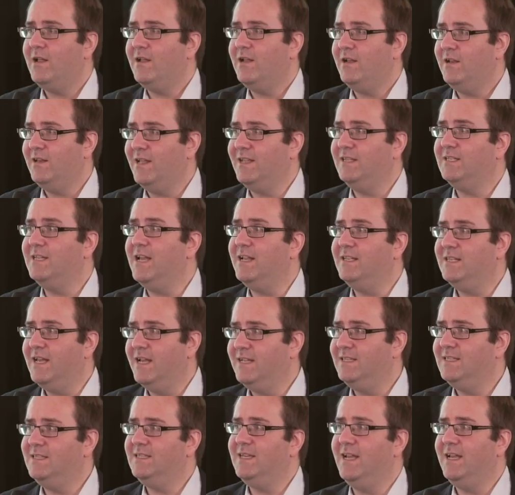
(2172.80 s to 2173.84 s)

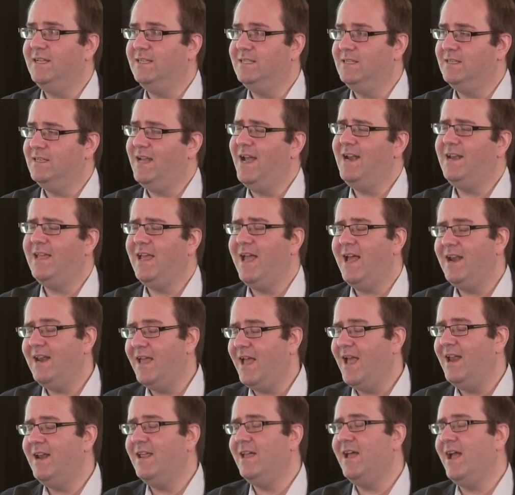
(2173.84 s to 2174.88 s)
it's
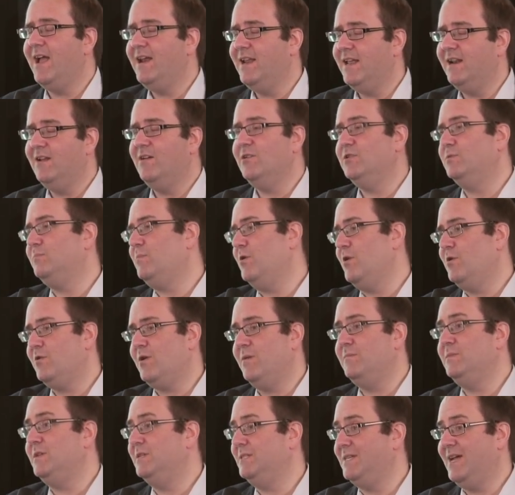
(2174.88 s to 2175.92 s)
any large
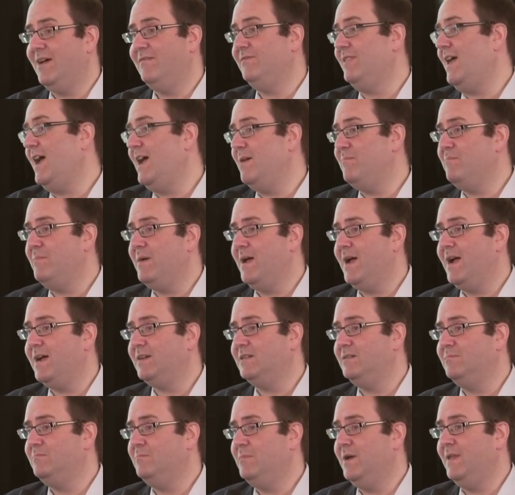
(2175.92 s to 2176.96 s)
program does have that
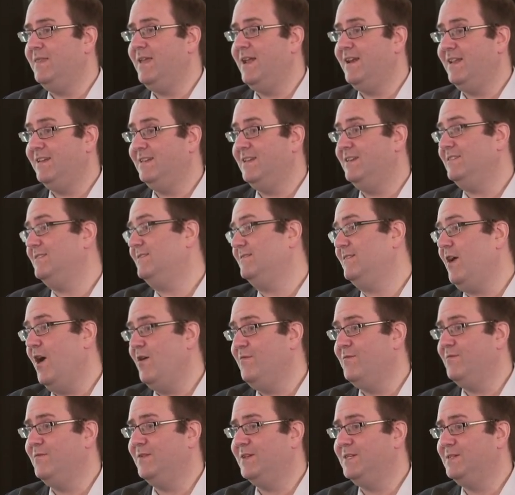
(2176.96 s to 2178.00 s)
impact, but then it does
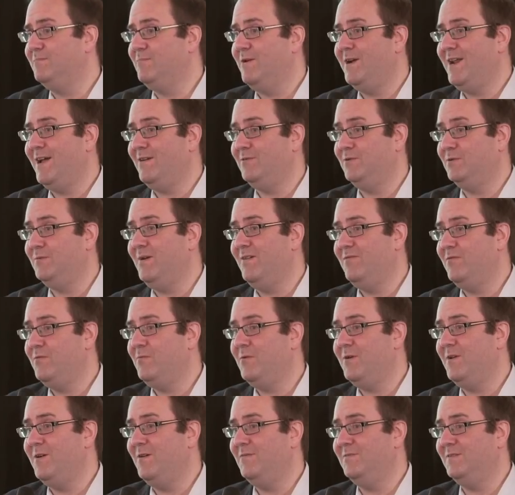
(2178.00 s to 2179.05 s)
hopefully spread out to
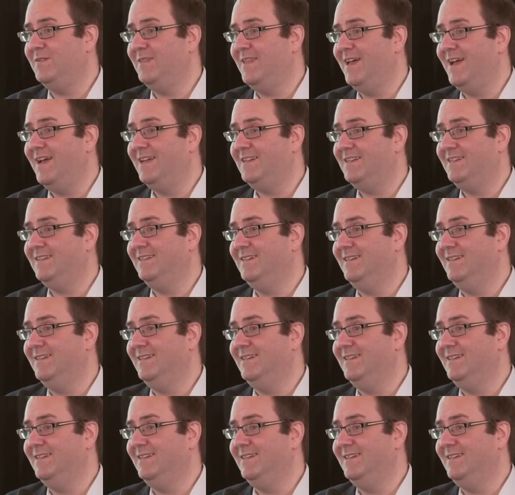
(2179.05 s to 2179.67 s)
everyone after that.